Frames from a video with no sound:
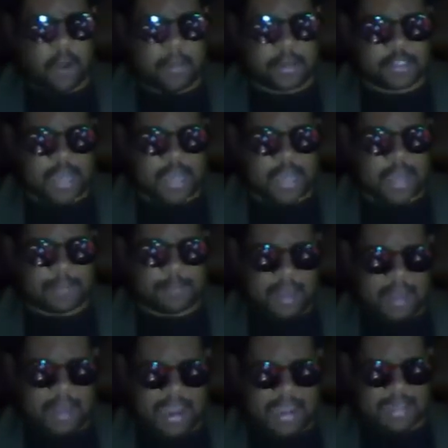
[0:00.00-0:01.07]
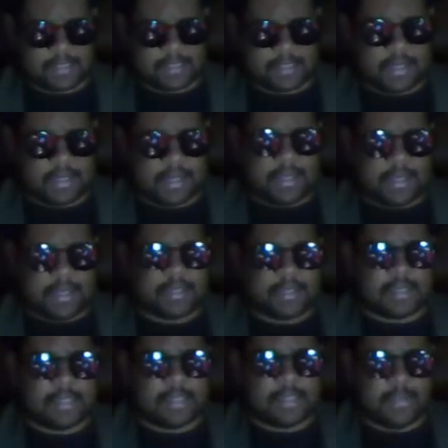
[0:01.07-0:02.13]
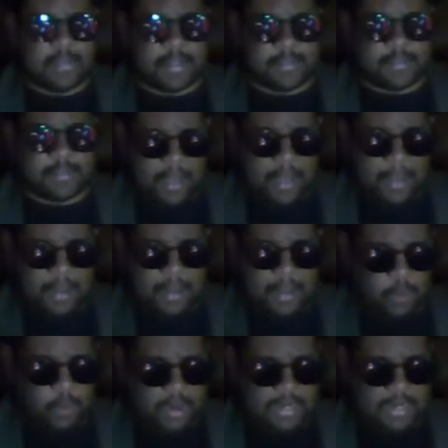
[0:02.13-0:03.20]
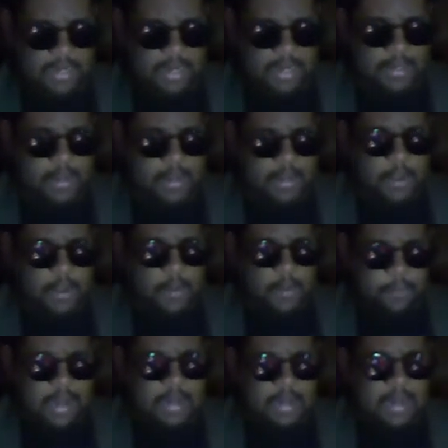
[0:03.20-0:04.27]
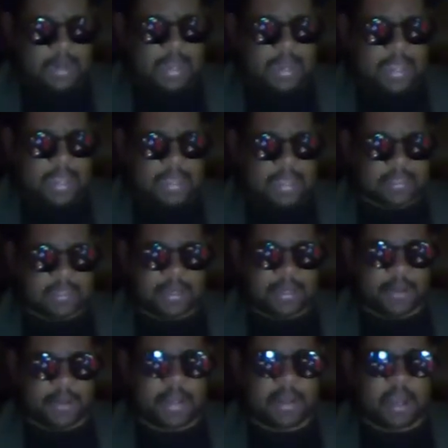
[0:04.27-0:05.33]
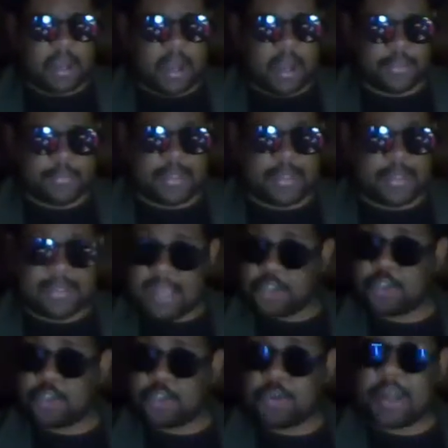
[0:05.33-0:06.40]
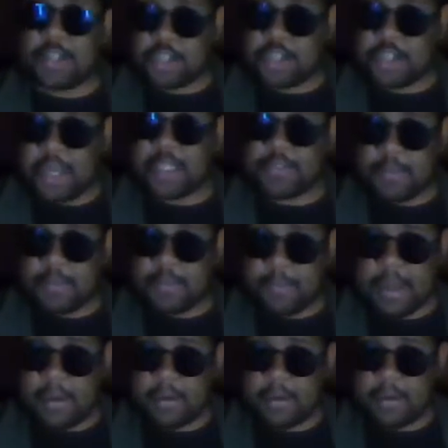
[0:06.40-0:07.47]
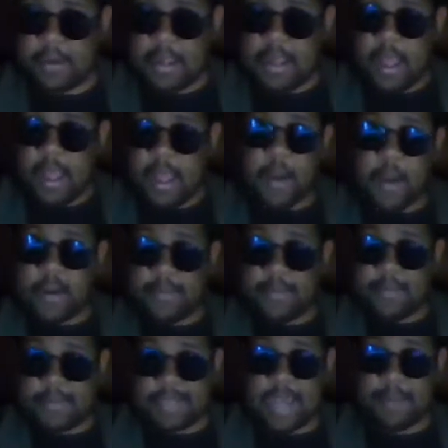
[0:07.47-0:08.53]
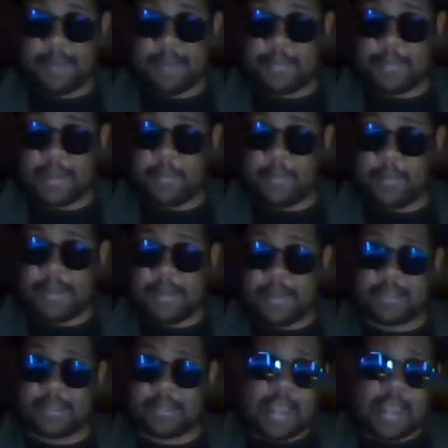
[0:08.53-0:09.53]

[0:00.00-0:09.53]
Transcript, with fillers: much time has passed since the events of Batman White Knight but it is clear that Gotham City is actually trying to change for the better. Um, Arkham Asylum is being rebuilt,